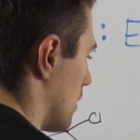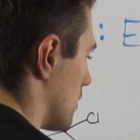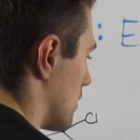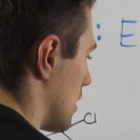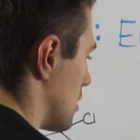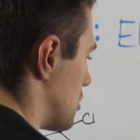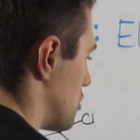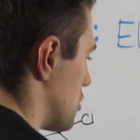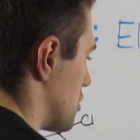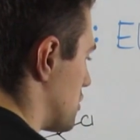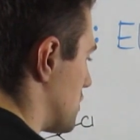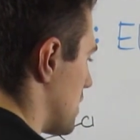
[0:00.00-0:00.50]

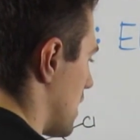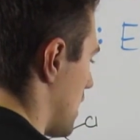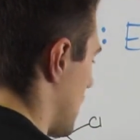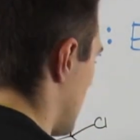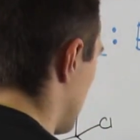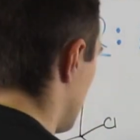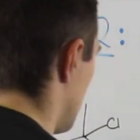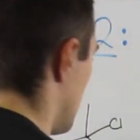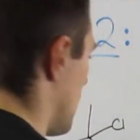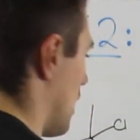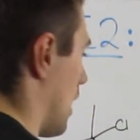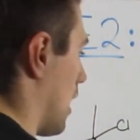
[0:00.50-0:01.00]
Let's just
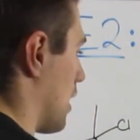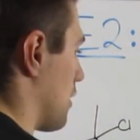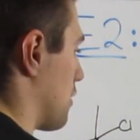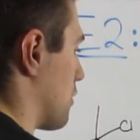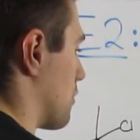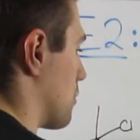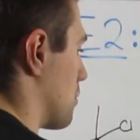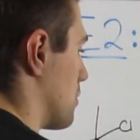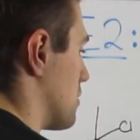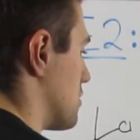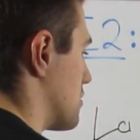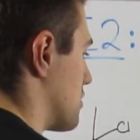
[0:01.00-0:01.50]
say I
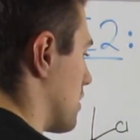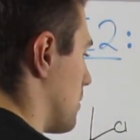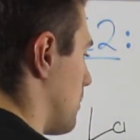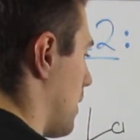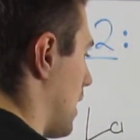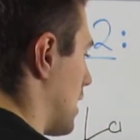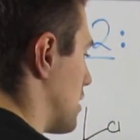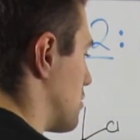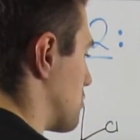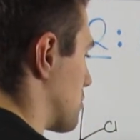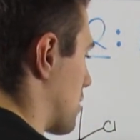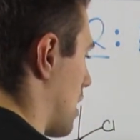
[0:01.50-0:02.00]
threw in some
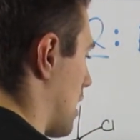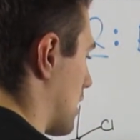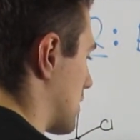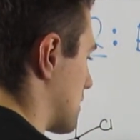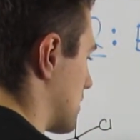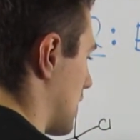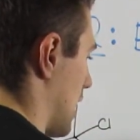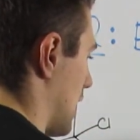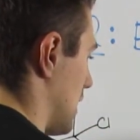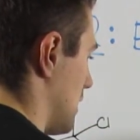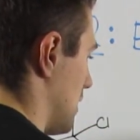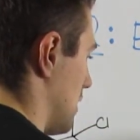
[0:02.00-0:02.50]

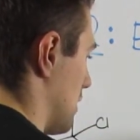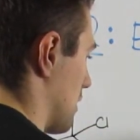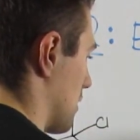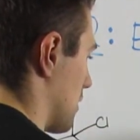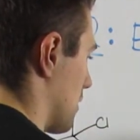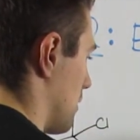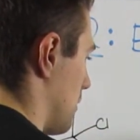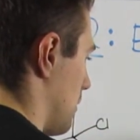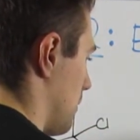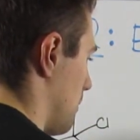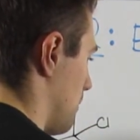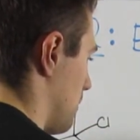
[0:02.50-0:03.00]
hydroxide here.